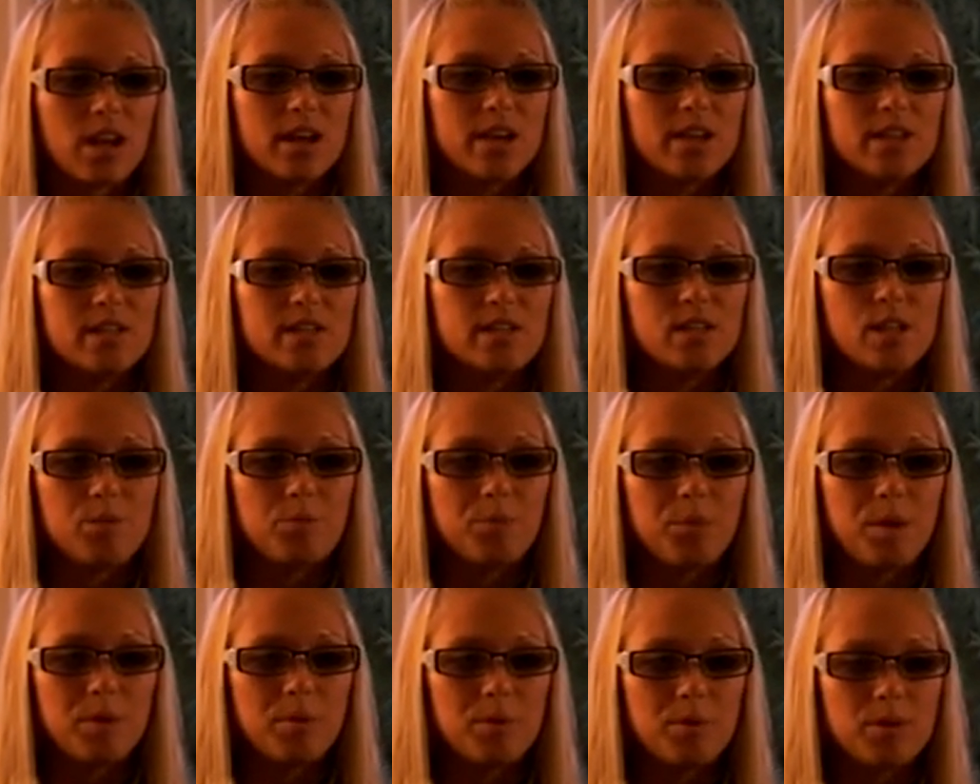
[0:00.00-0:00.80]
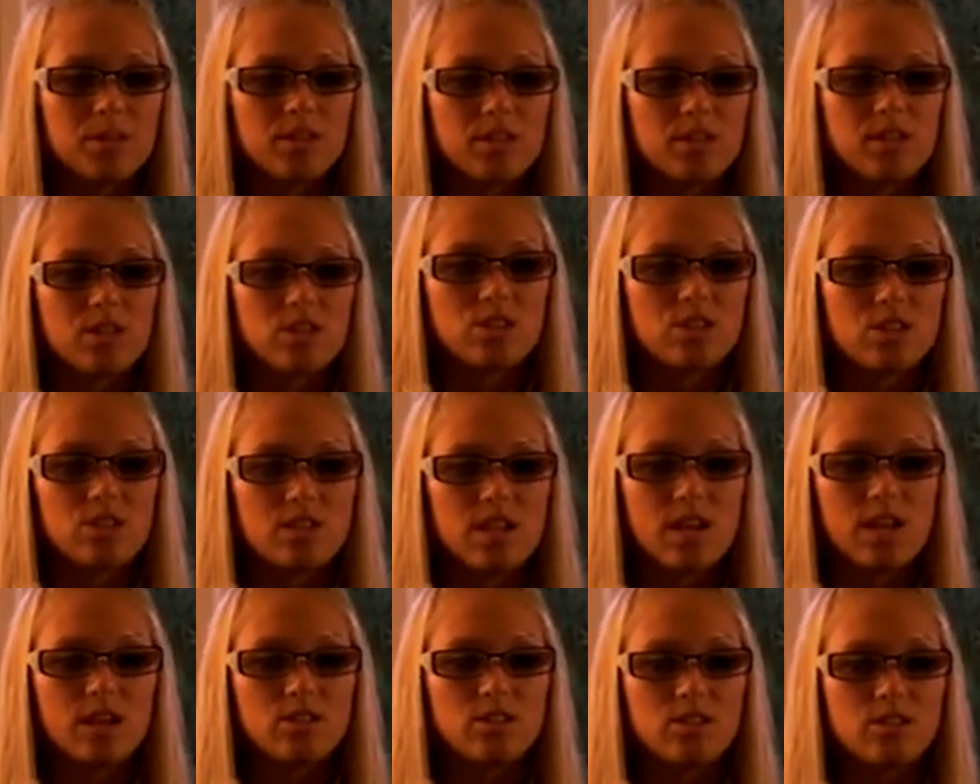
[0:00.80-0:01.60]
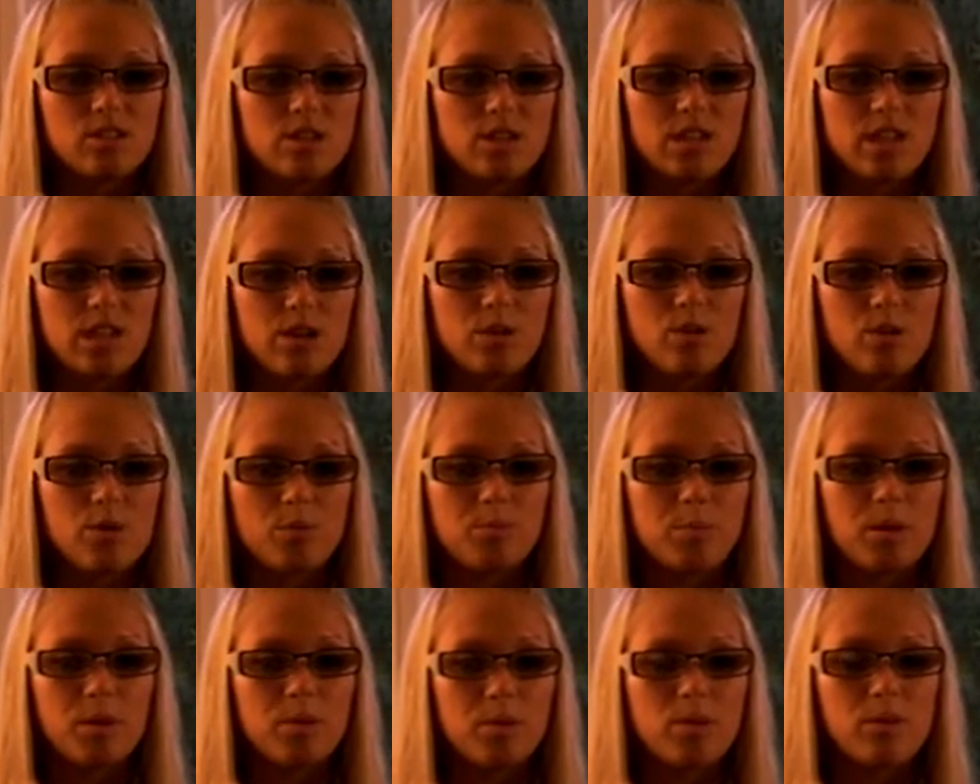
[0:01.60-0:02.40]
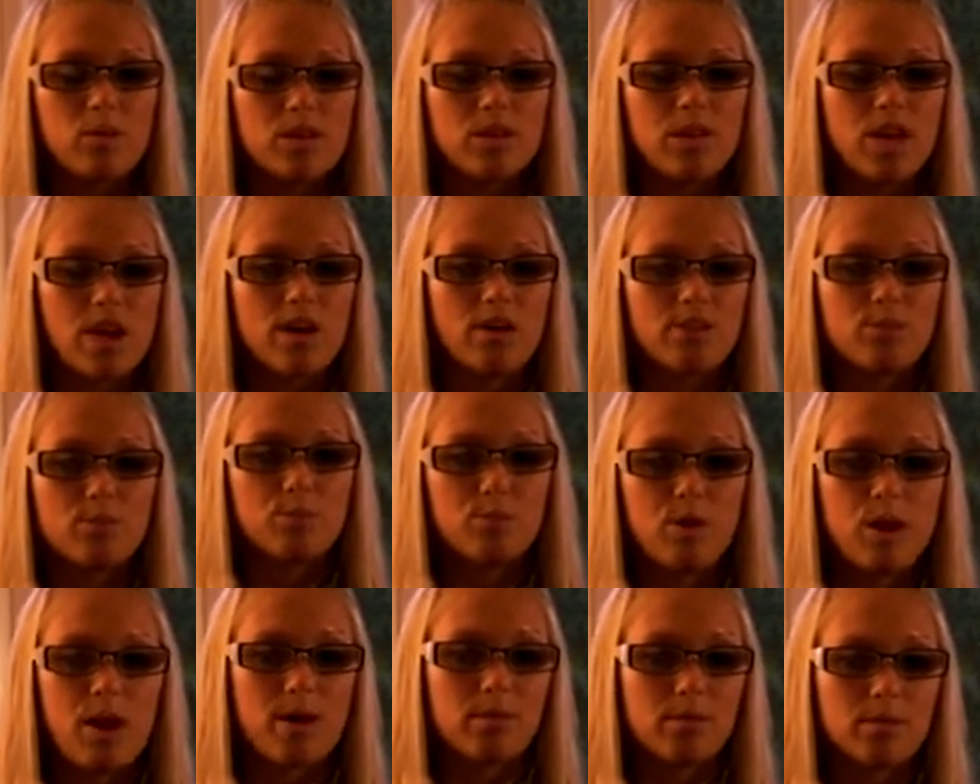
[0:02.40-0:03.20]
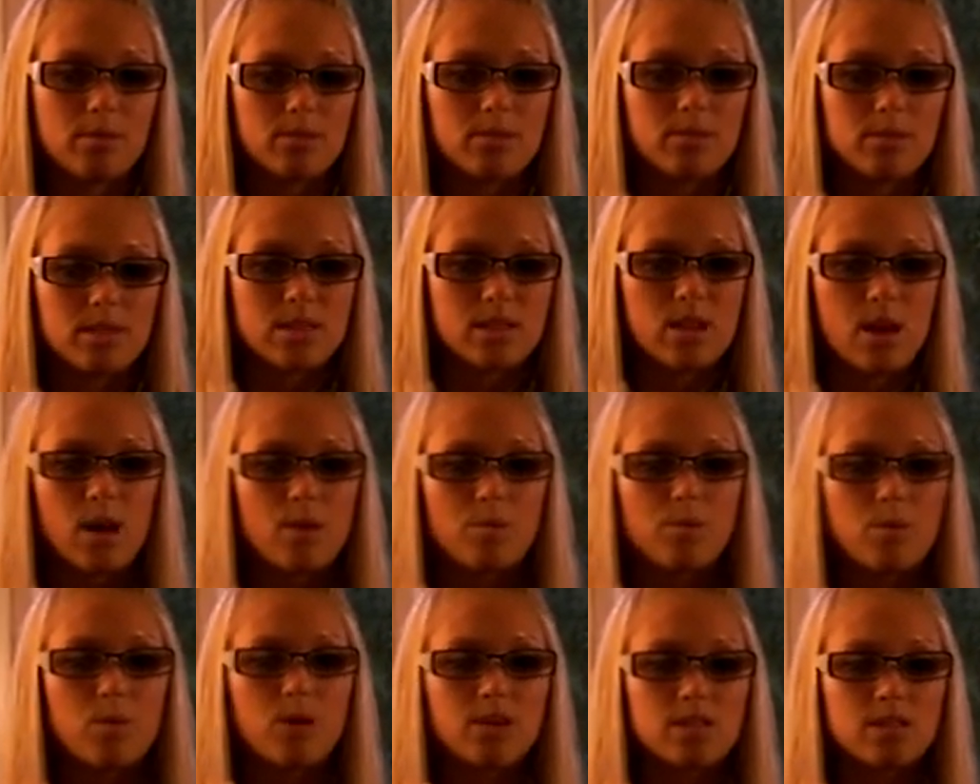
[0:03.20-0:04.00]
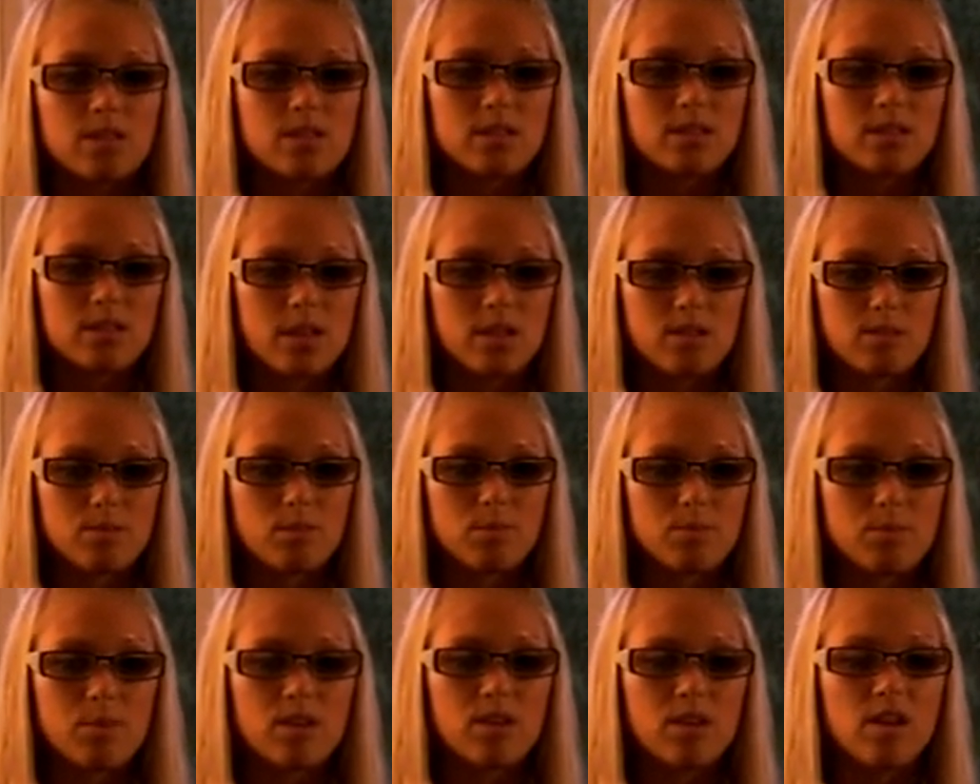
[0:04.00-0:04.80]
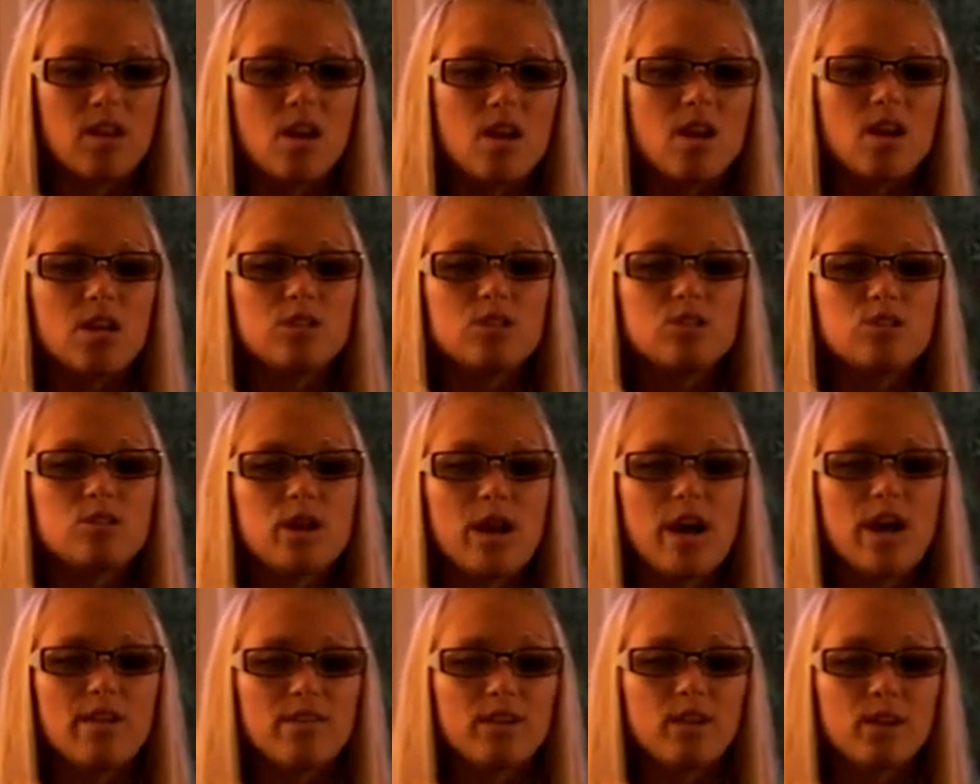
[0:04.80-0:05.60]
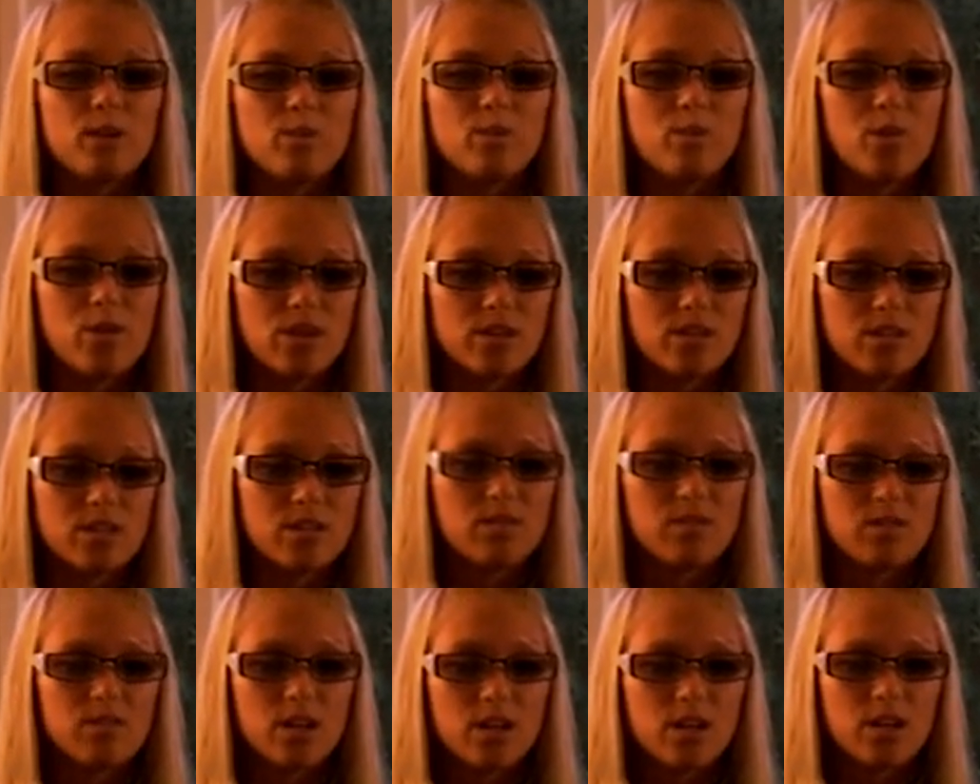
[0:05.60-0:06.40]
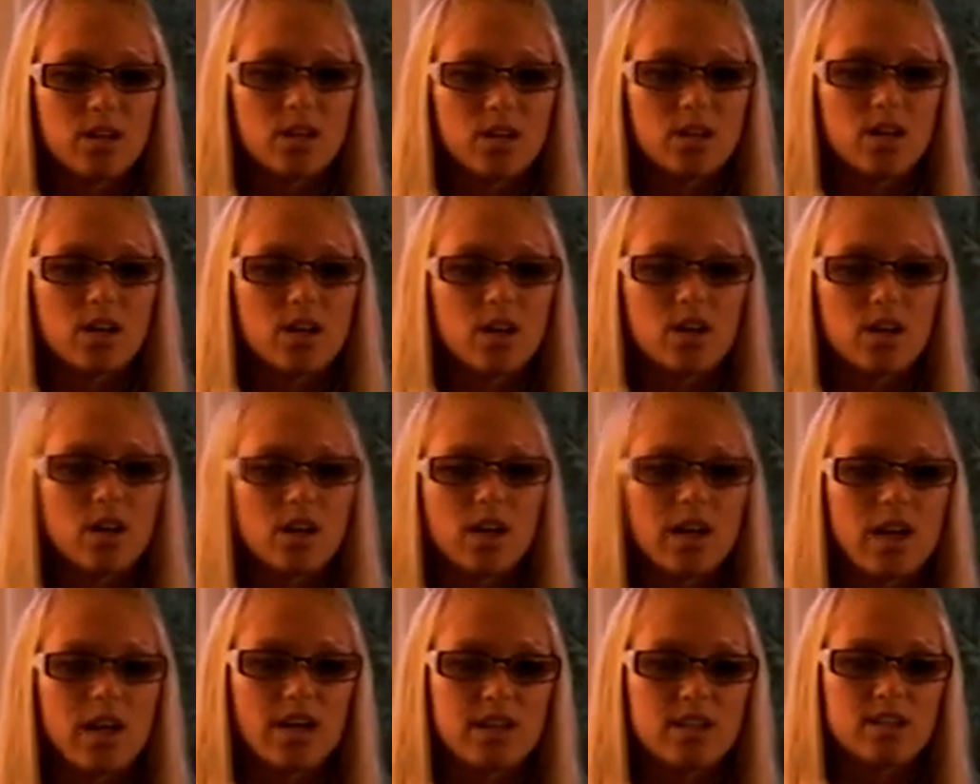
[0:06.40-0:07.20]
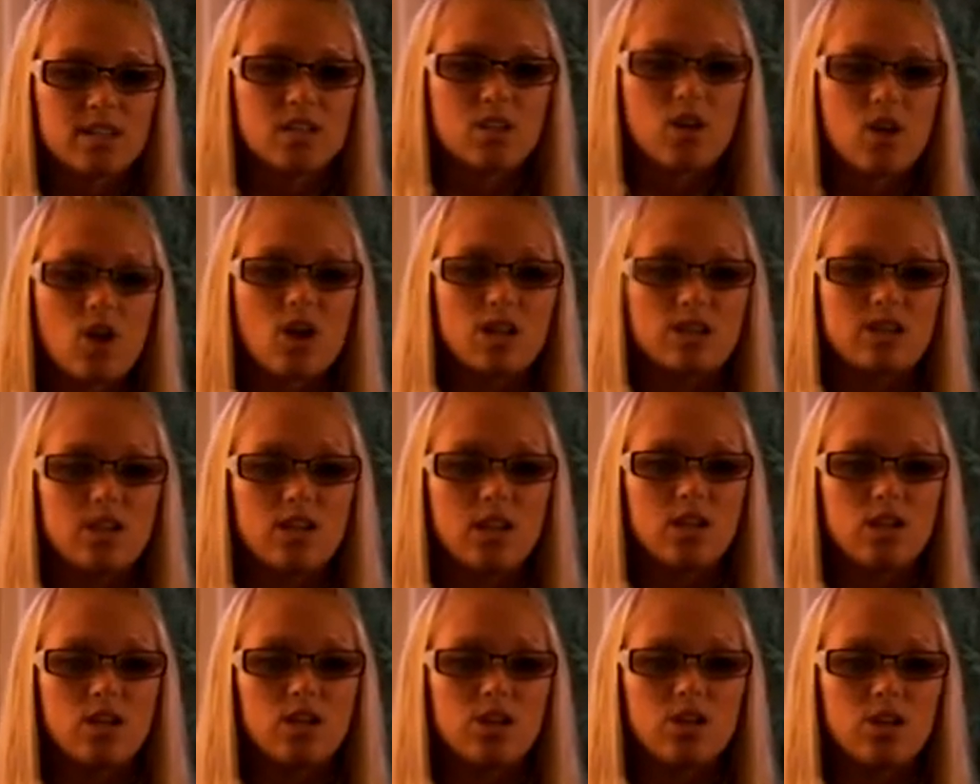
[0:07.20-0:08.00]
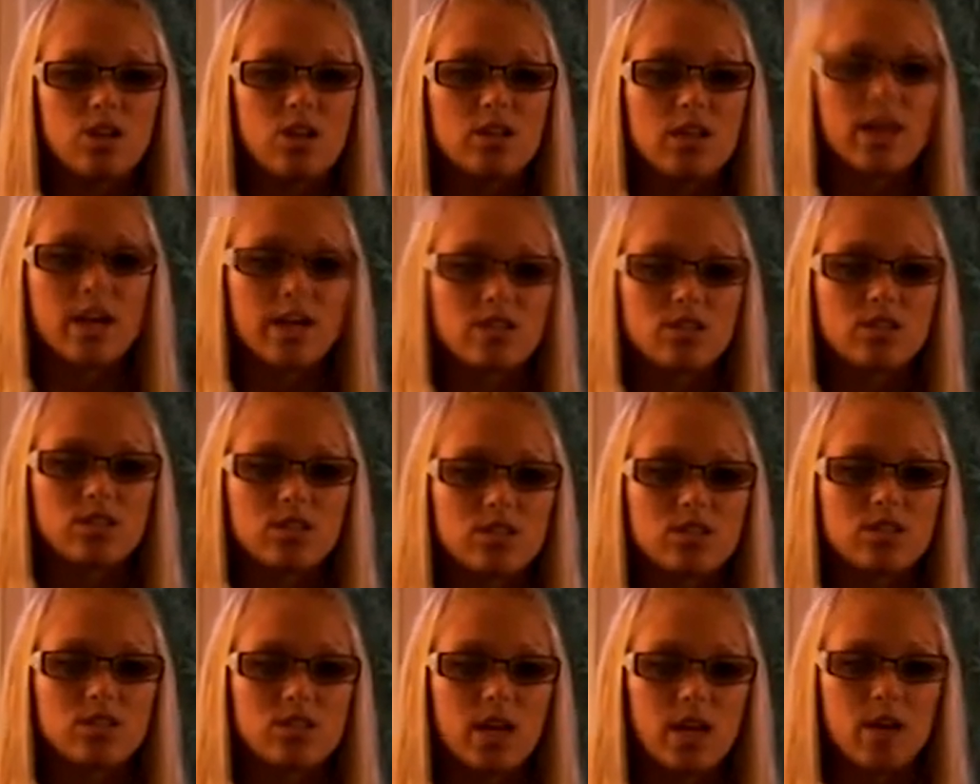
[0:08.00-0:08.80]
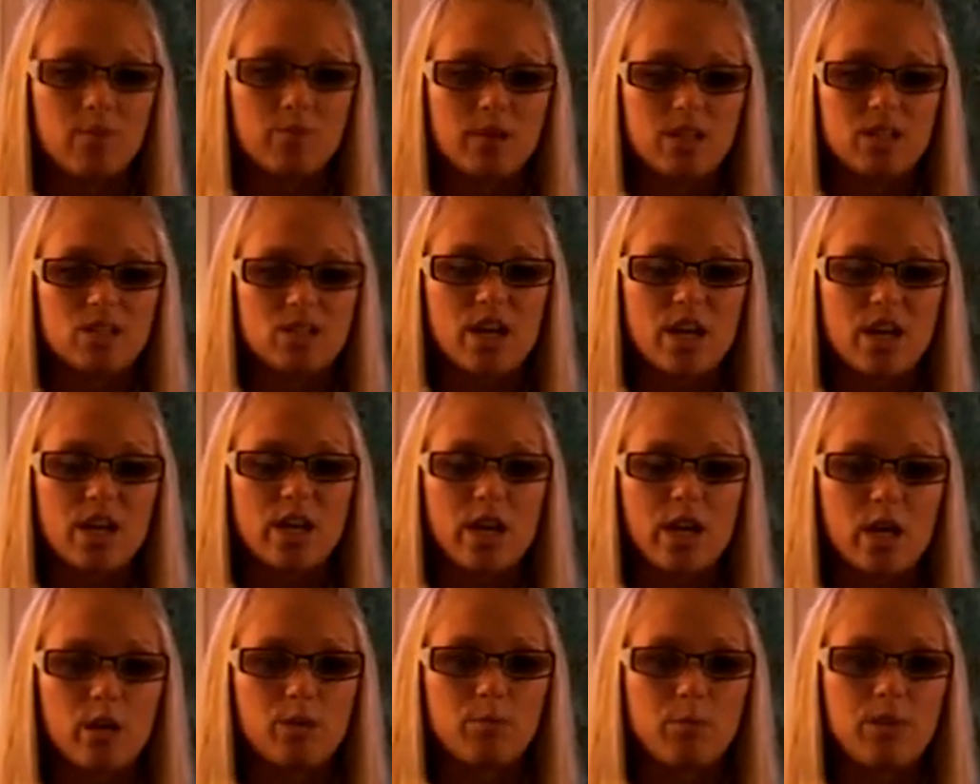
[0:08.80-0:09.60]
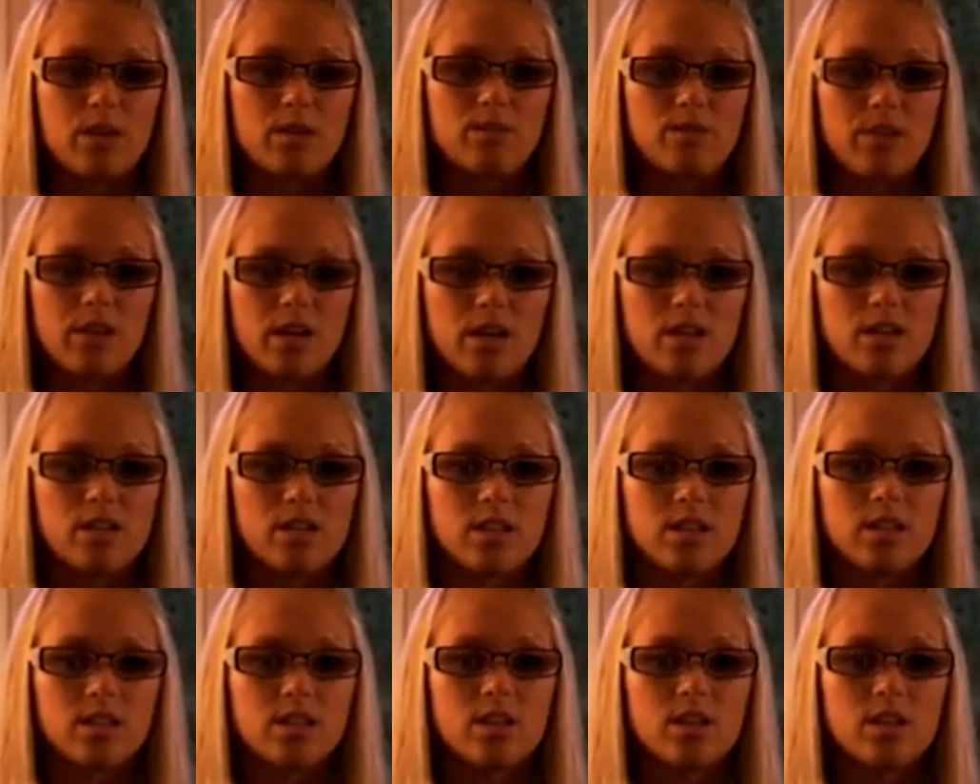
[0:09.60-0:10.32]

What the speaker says: And some people, such as elderly or people with health problems, are more susceptible to having a more severe case causing neurological damage and can be fatal.